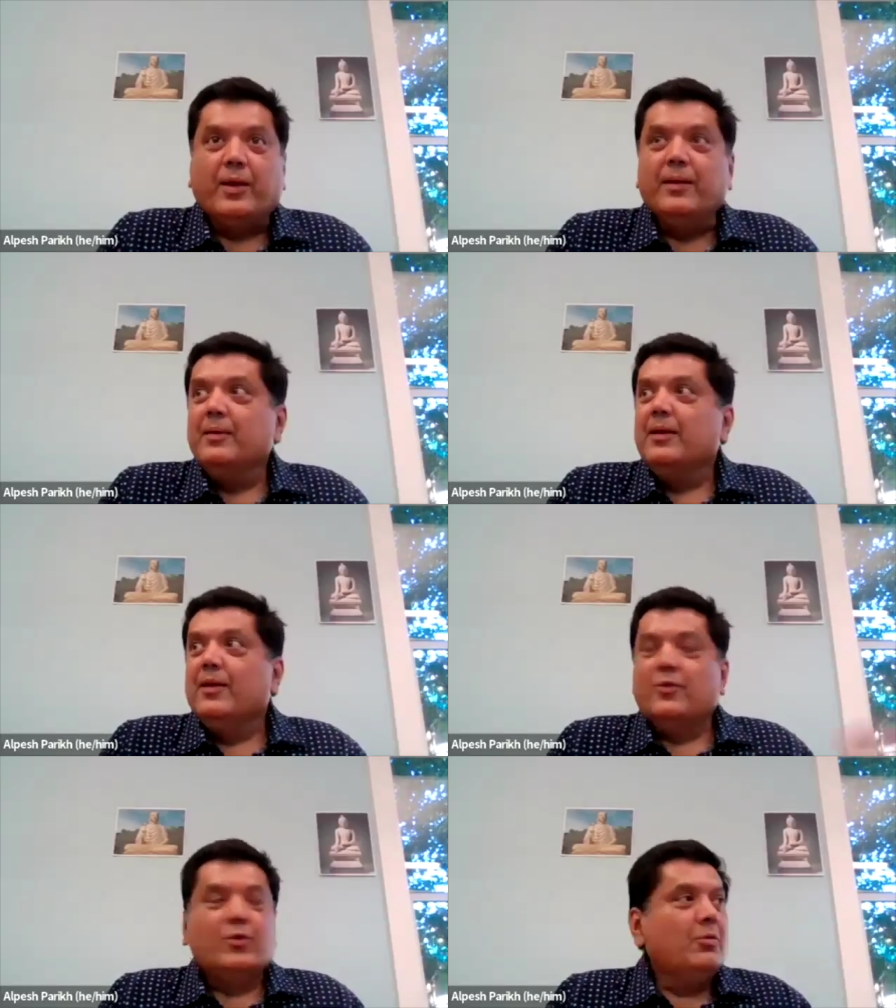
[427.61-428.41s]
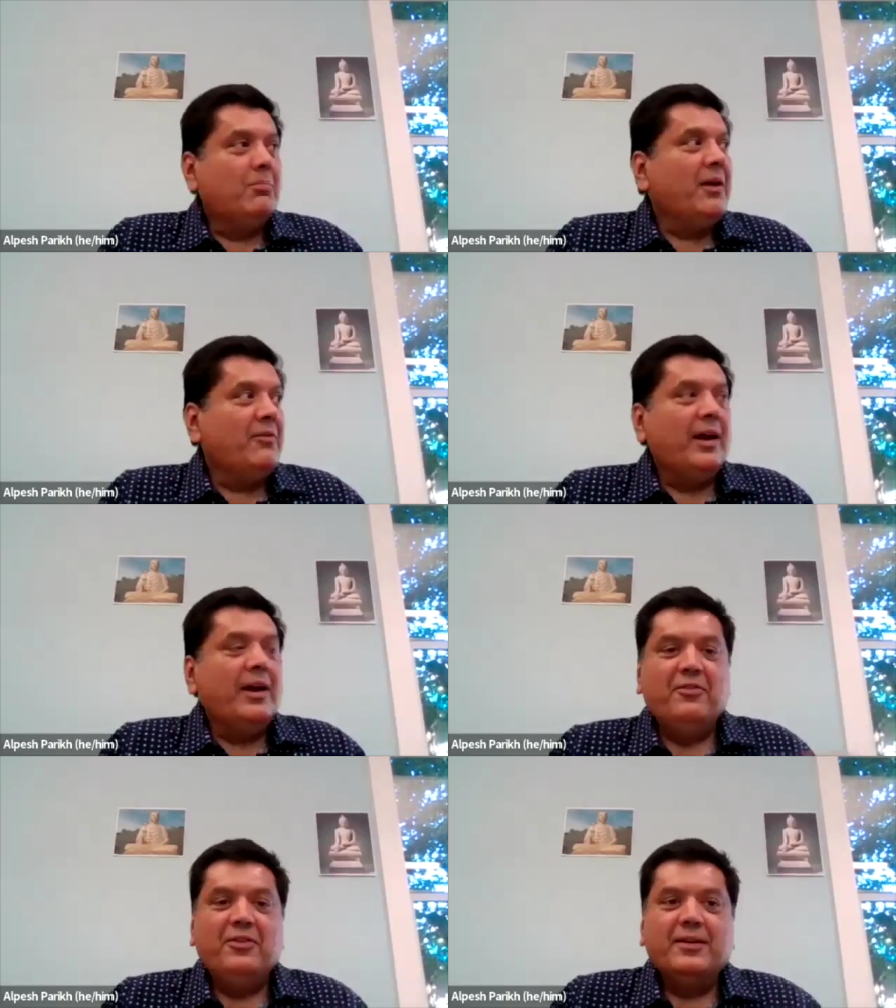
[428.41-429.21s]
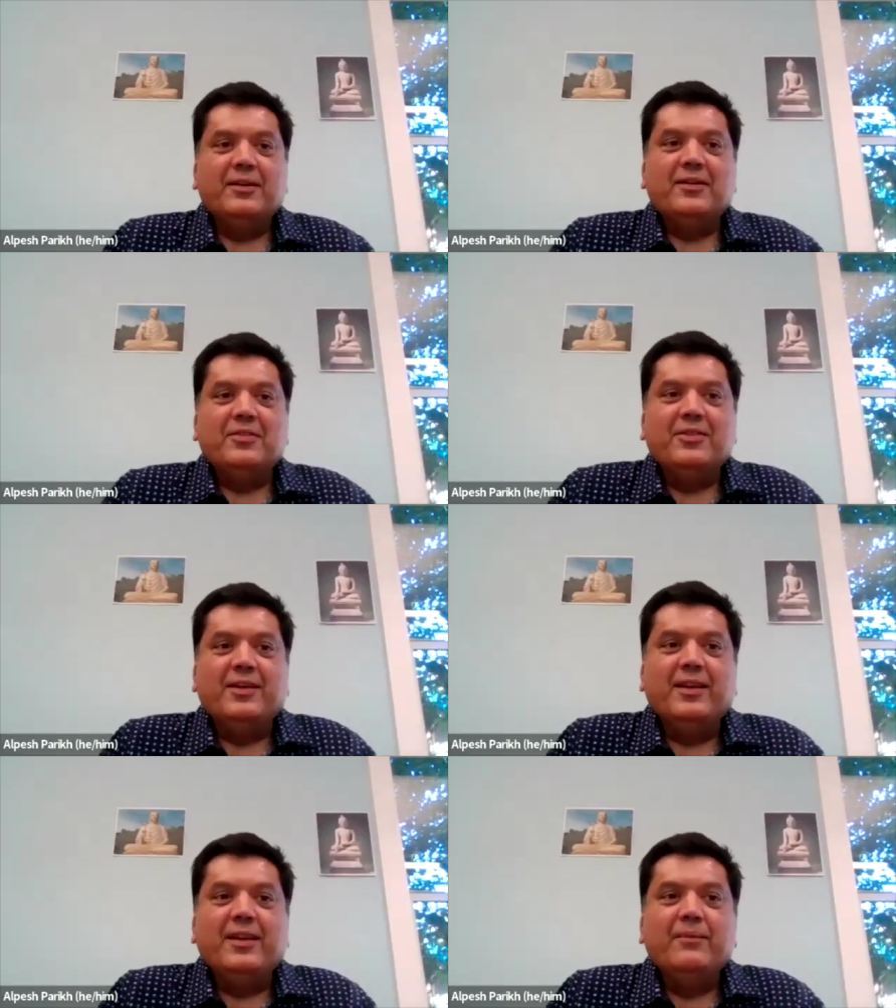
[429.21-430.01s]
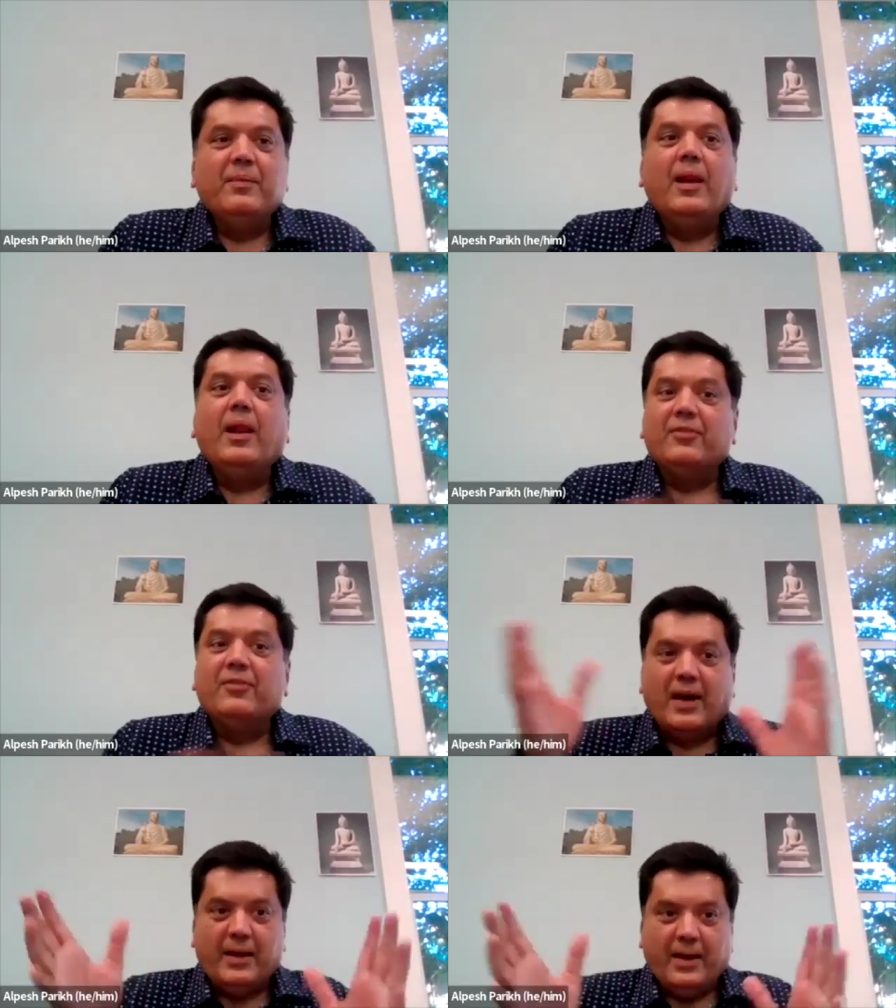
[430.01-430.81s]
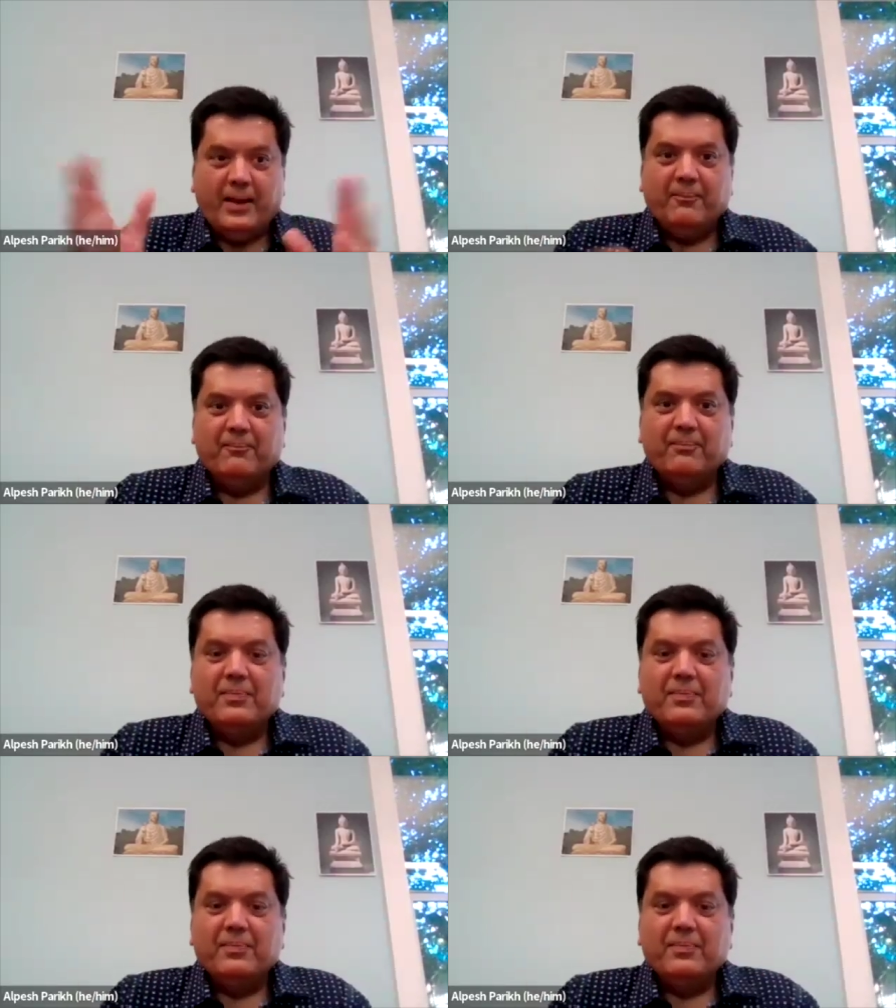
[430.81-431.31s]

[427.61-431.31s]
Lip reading: Okay. So my wife here, she loves gardening.